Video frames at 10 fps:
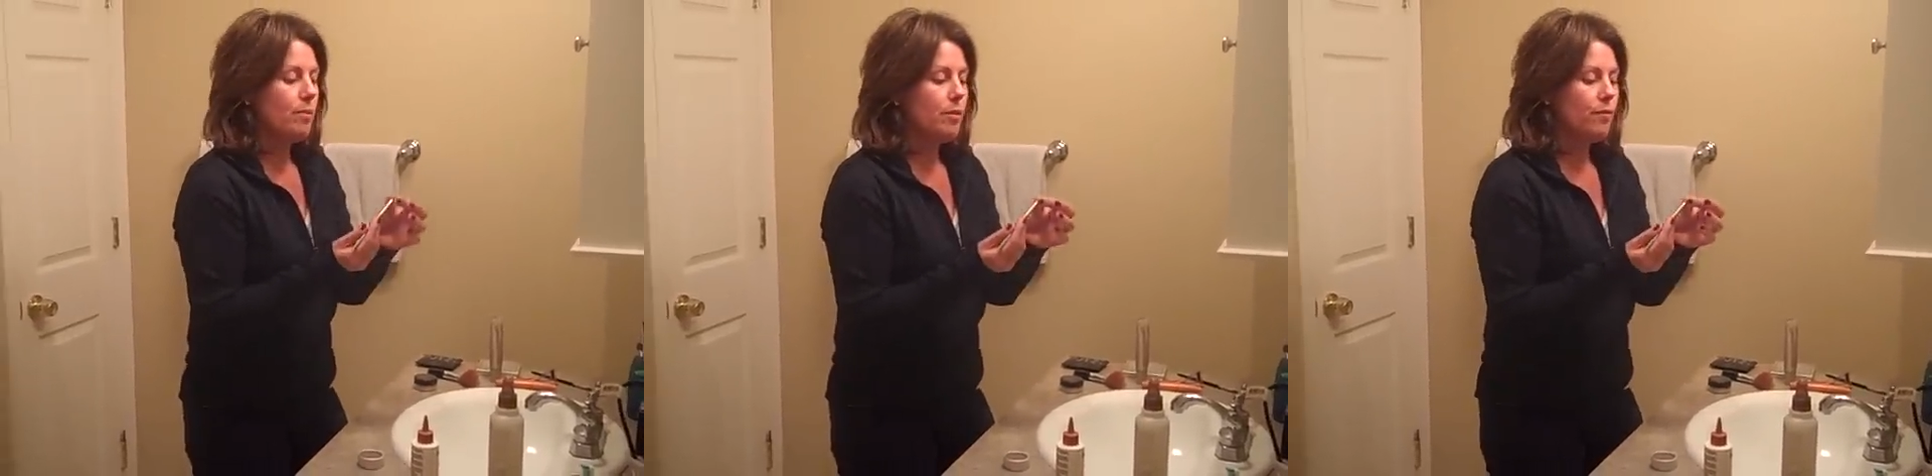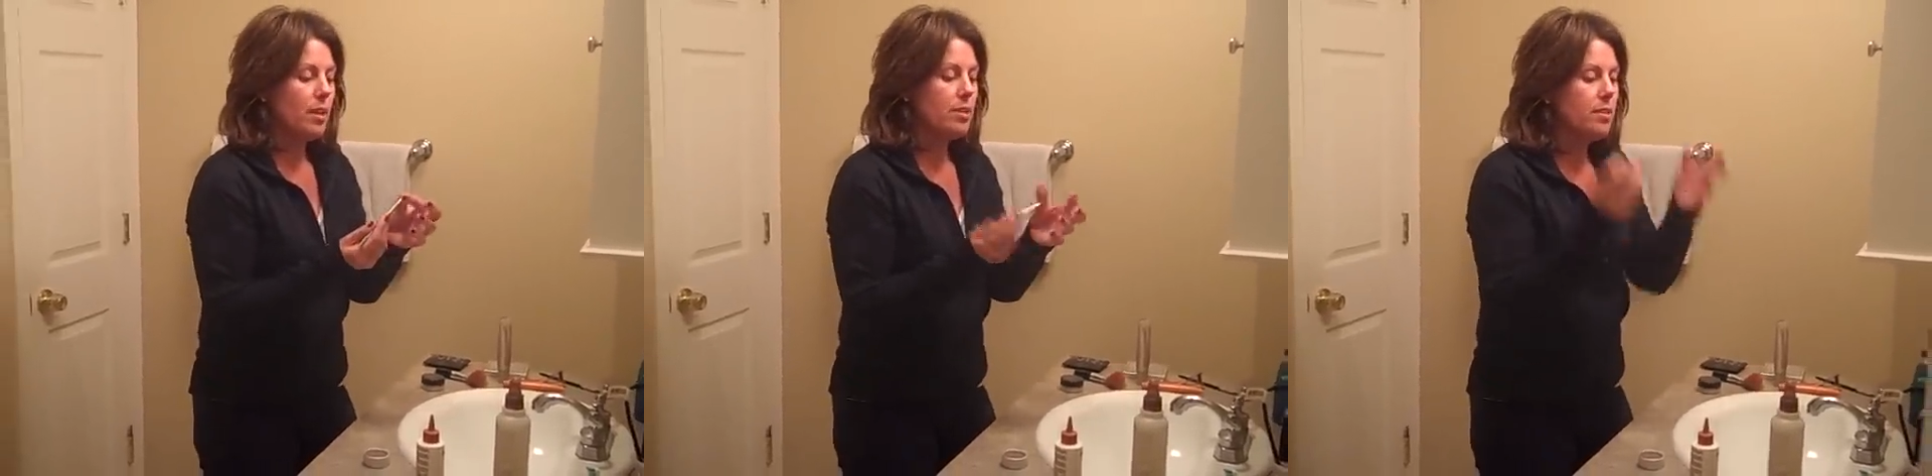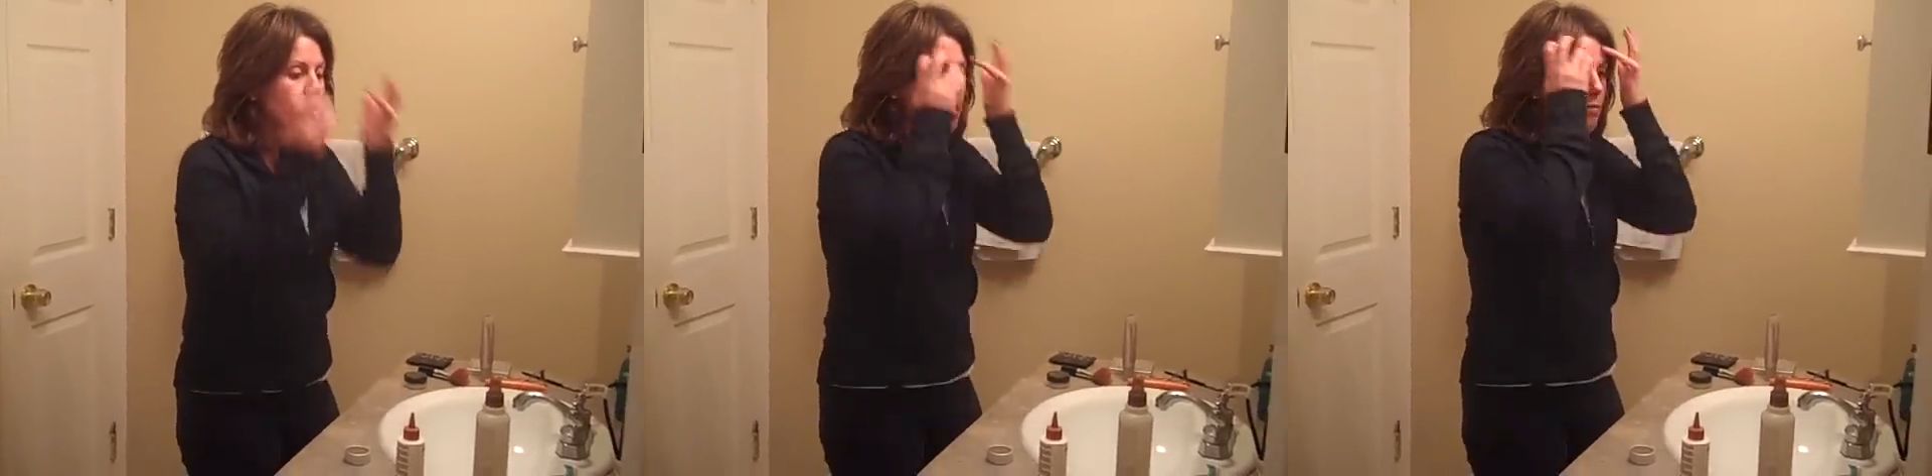frame the face,
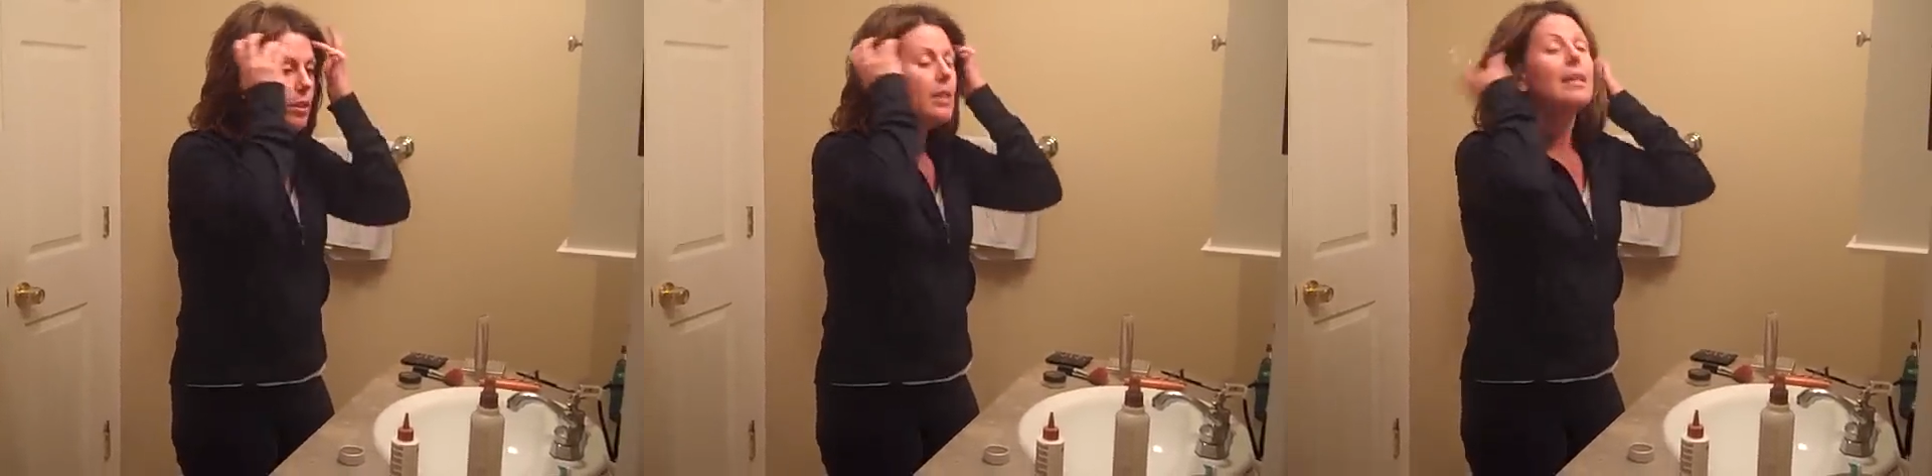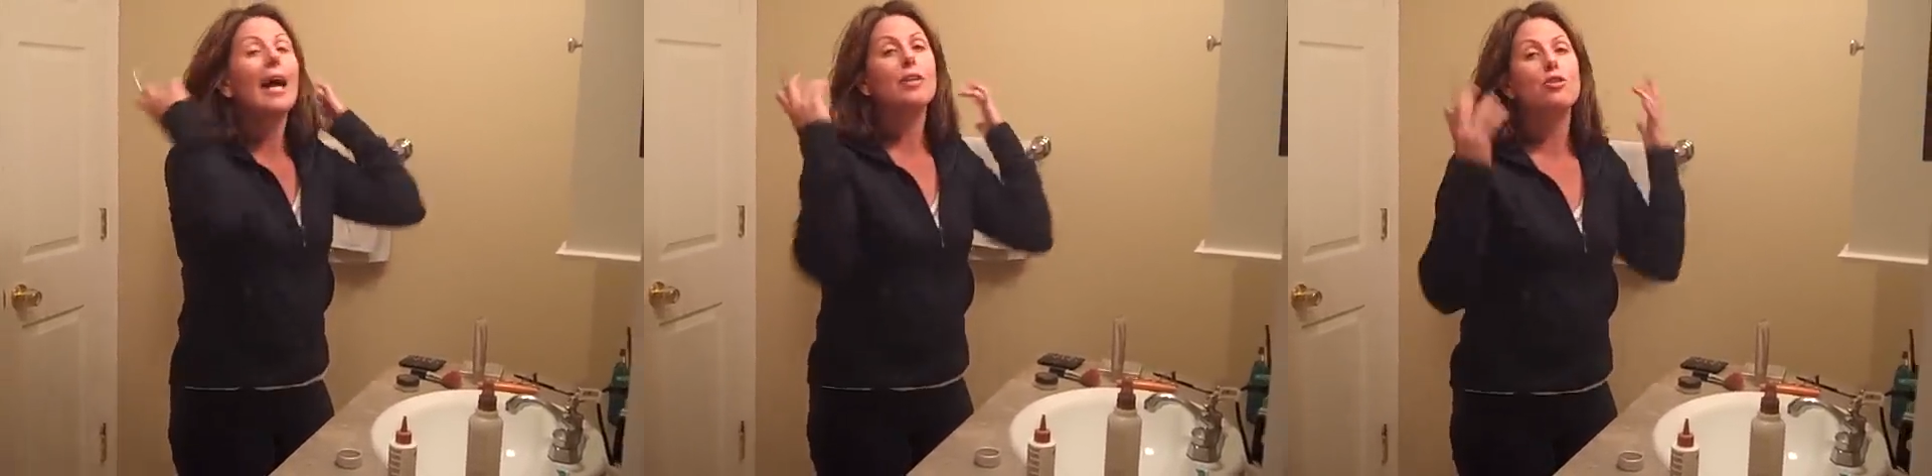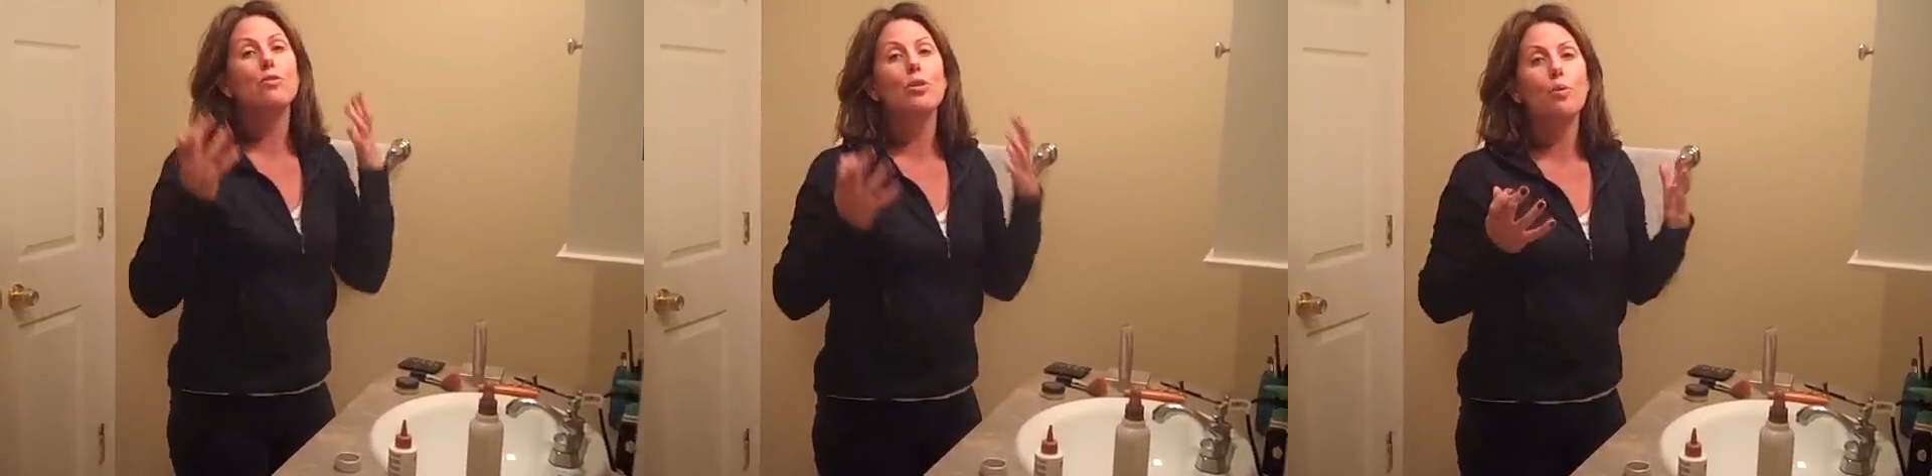and it's a really
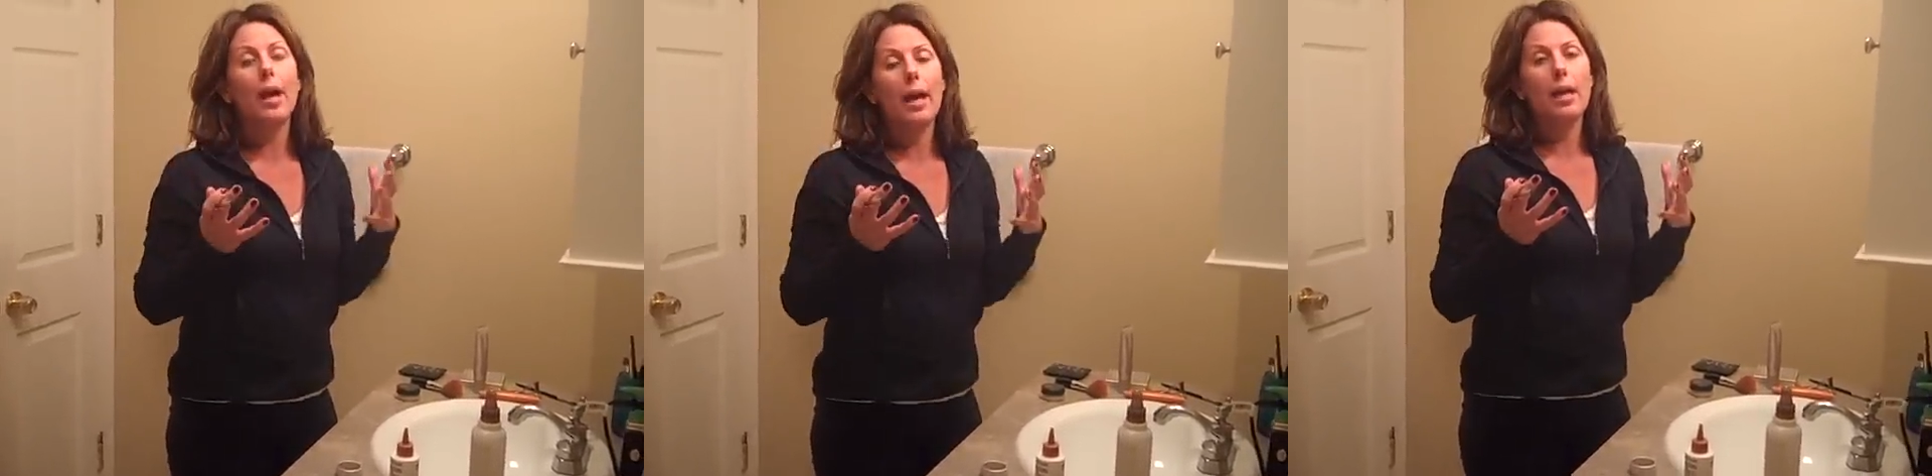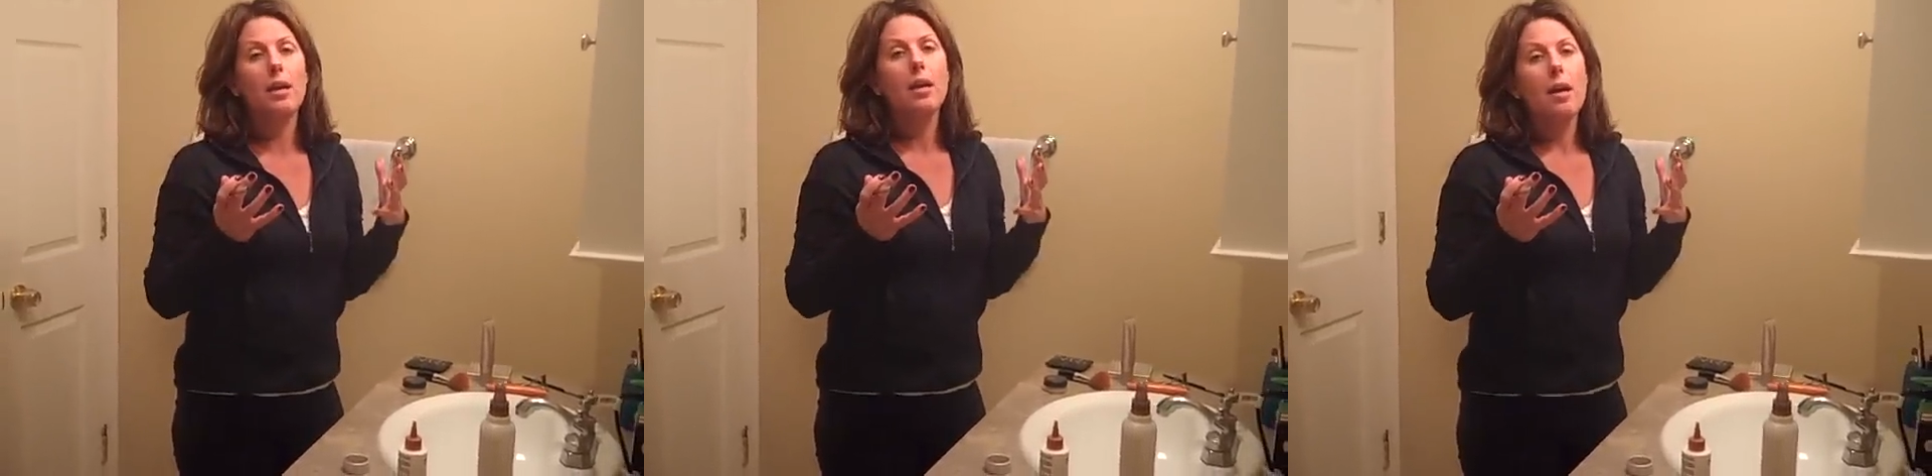natural way